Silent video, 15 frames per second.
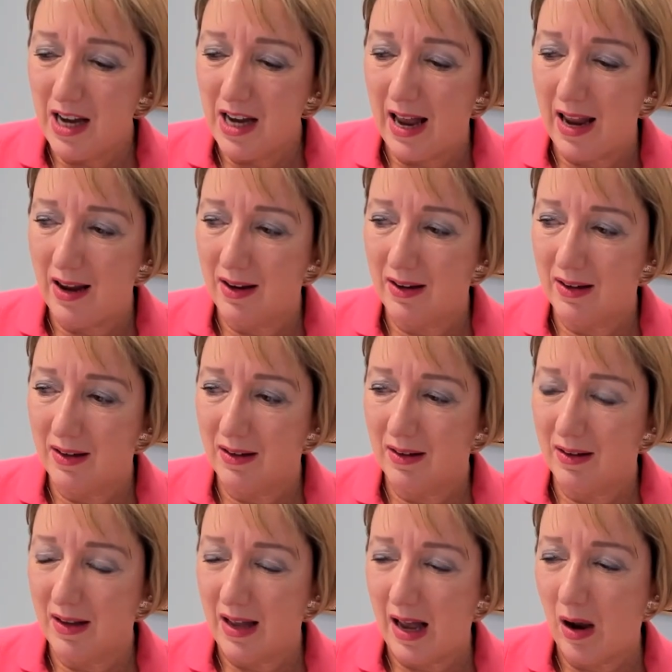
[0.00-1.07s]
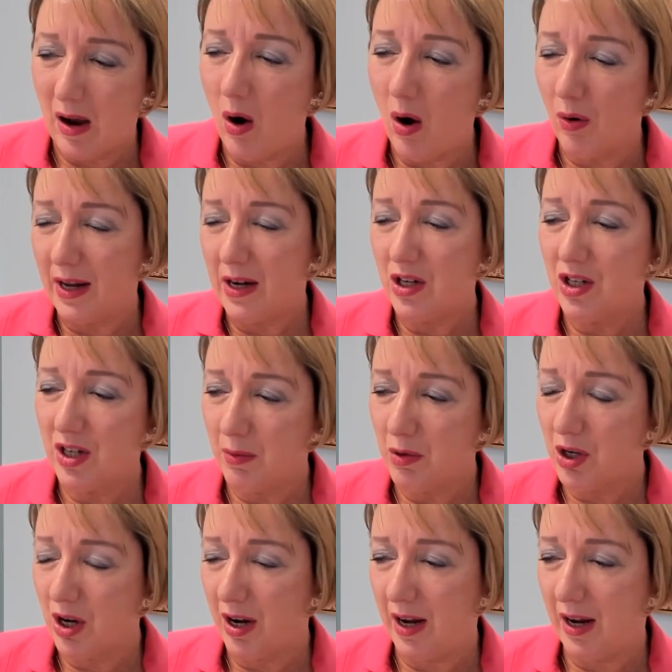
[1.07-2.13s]
to take our whole
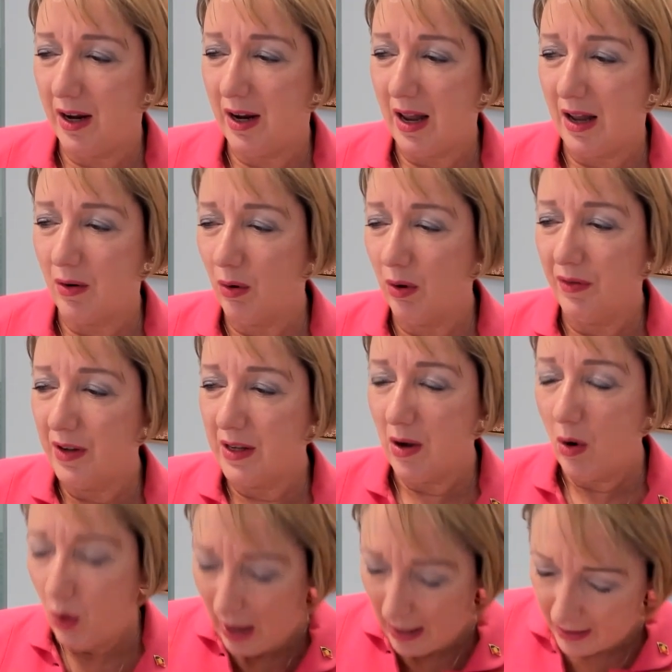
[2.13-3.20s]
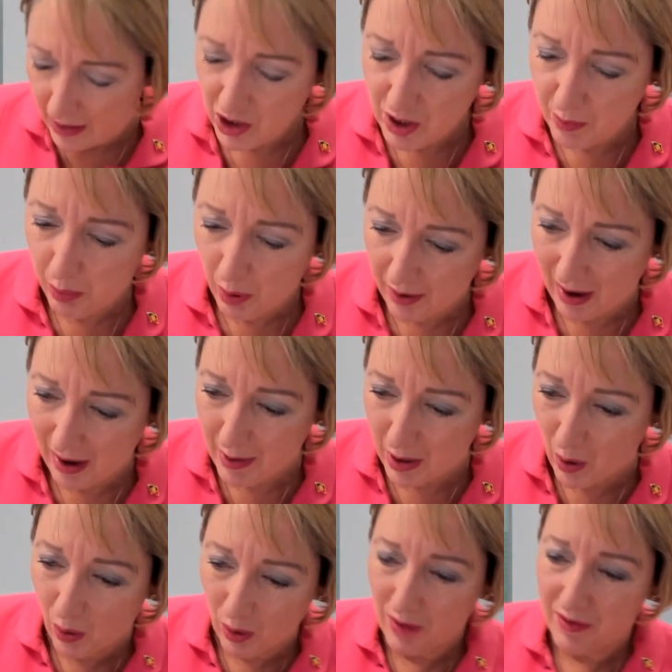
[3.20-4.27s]
leadership journey and all of it, our leadership program
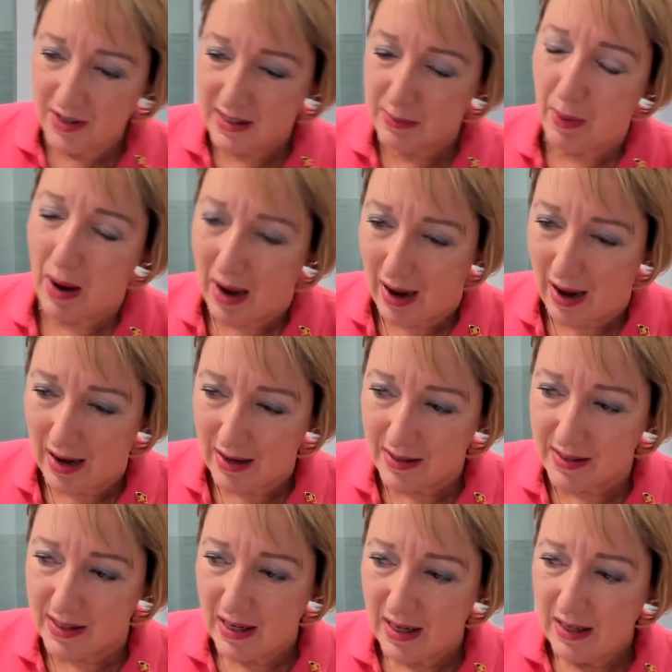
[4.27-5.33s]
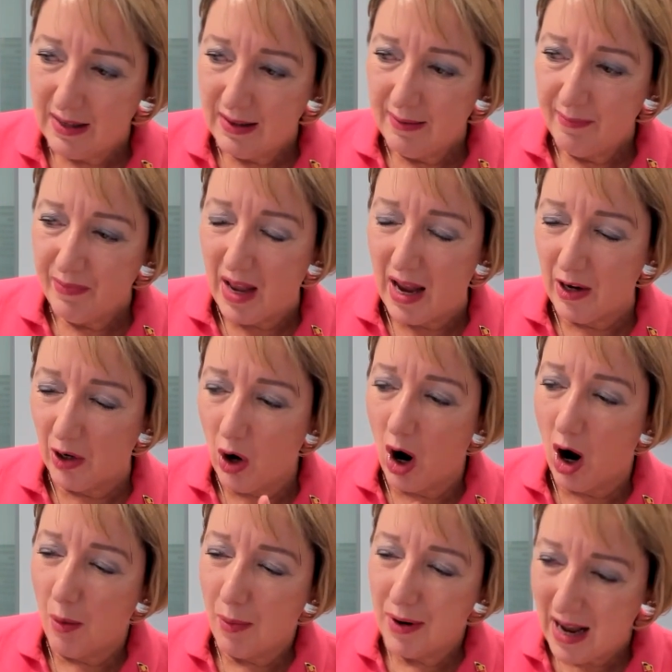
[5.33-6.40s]
and all of its parts, and
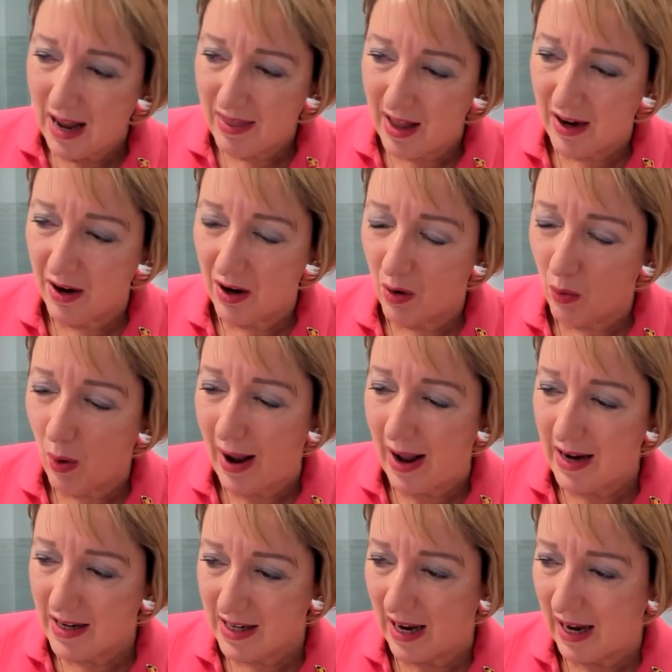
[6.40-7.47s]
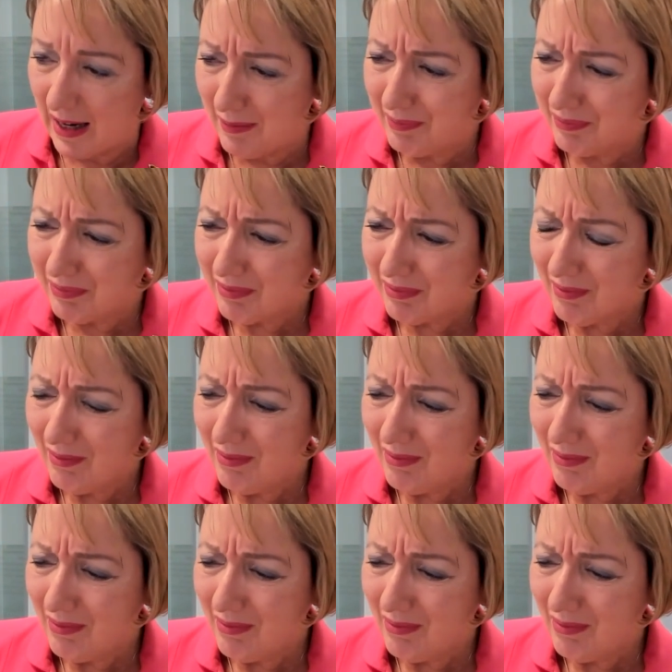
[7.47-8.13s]
culminate that in an away day,